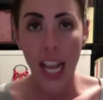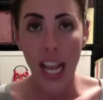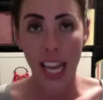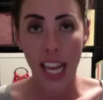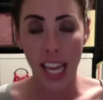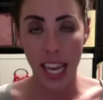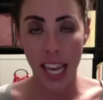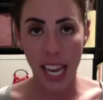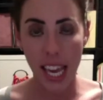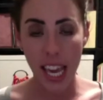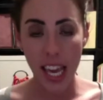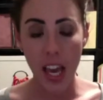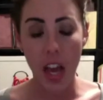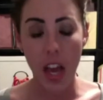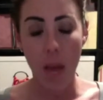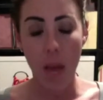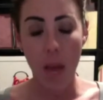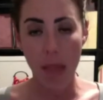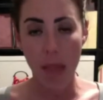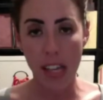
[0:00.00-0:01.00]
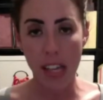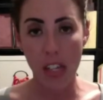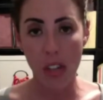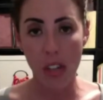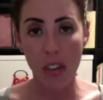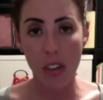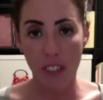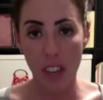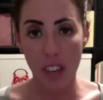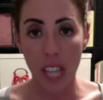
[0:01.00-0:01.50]
he makes
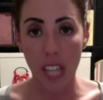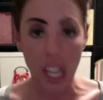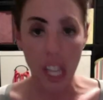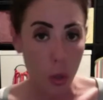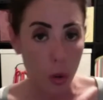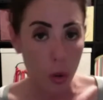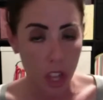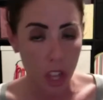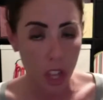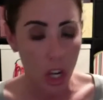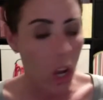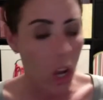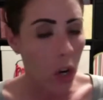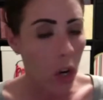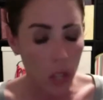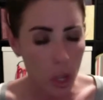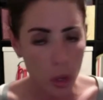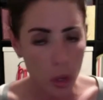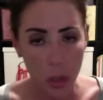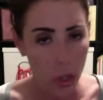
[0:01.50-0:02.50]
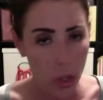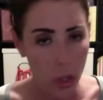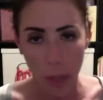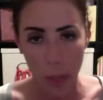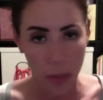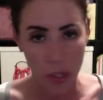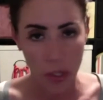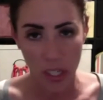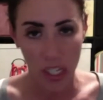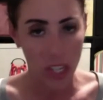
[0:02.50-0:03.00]
you feel like you are not only the only
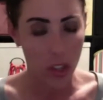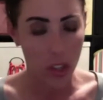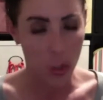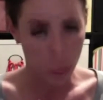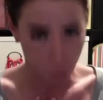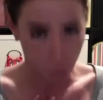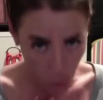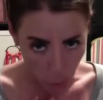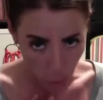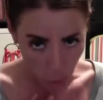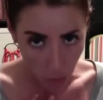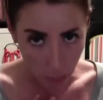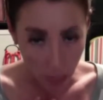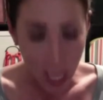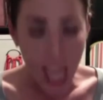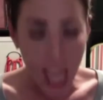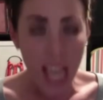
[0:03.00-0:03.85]
person in the room,